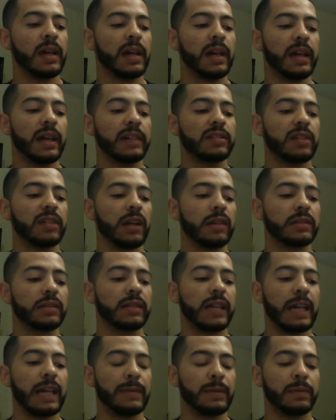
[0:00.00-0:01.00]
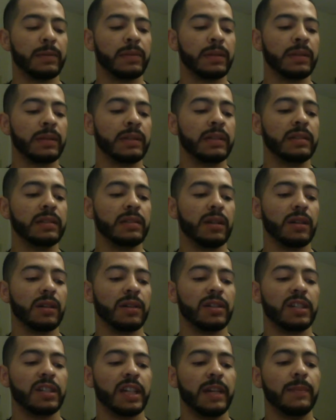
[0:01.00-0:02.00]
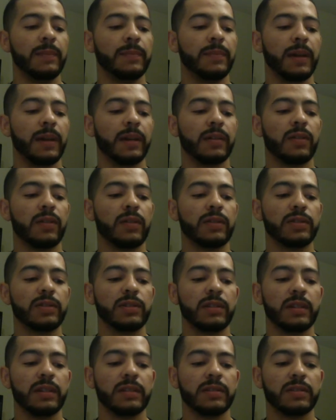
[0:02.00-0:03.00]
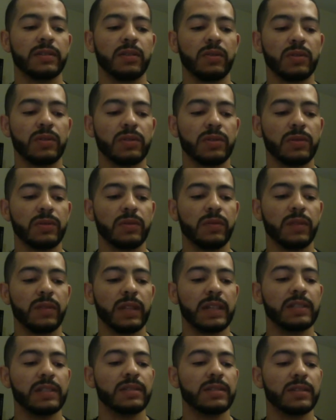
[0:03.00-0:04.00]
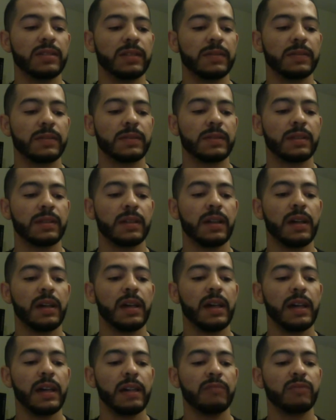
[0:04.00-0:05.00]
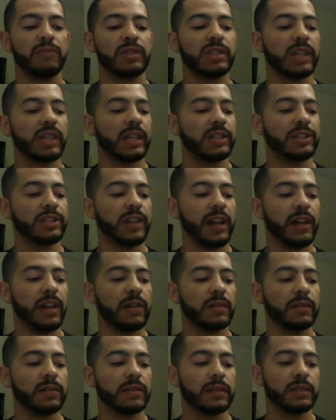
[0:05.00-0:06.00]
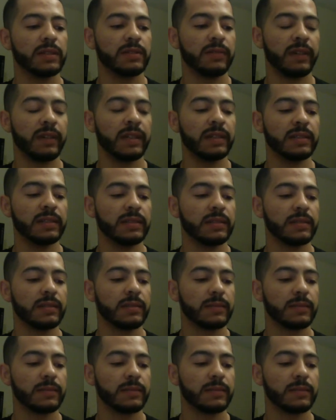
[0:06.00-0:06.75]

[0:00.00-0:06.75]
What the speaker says: A child's capabilities are shaped by culture and social relationships in which a child is raised.